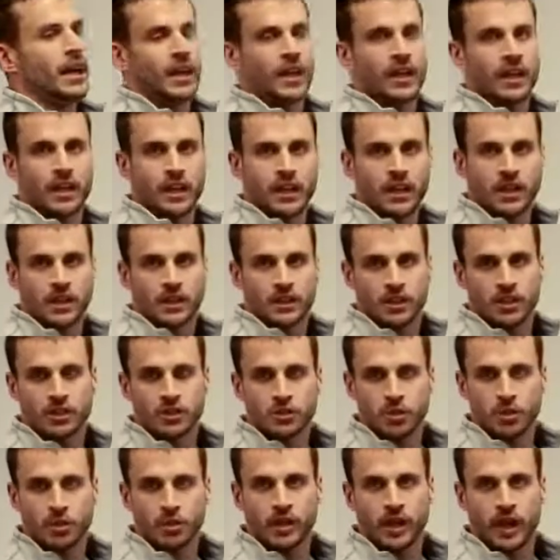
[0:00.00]
a
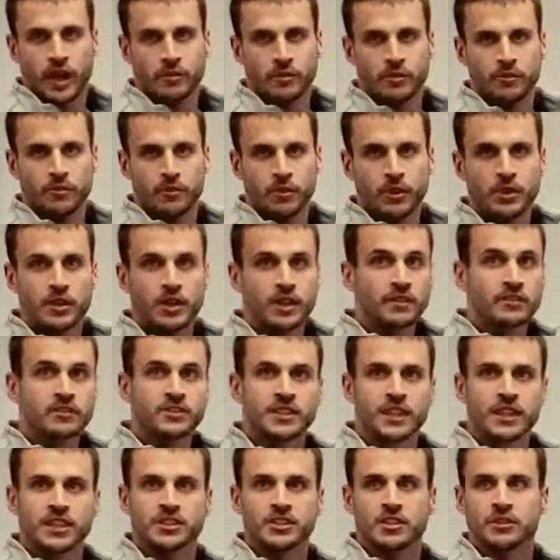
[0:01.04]
control cabinet for a lift
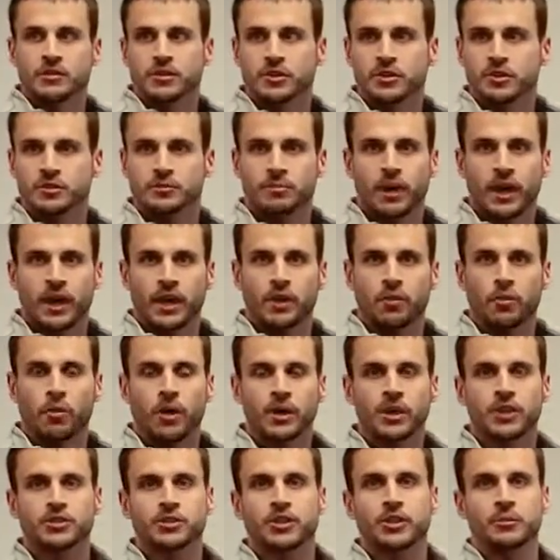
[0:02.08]
station used by a
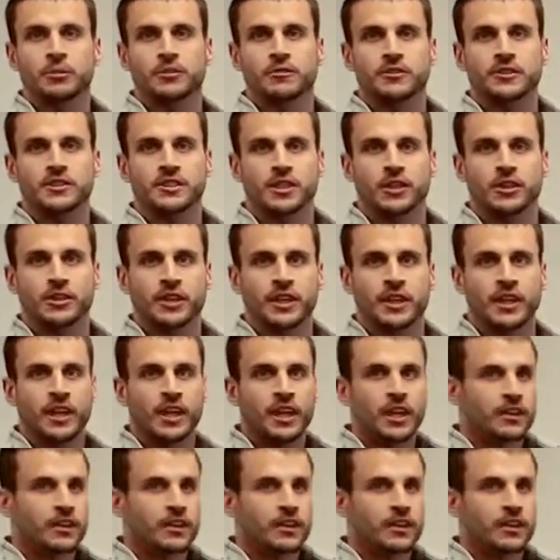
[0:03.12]
water treatment facility.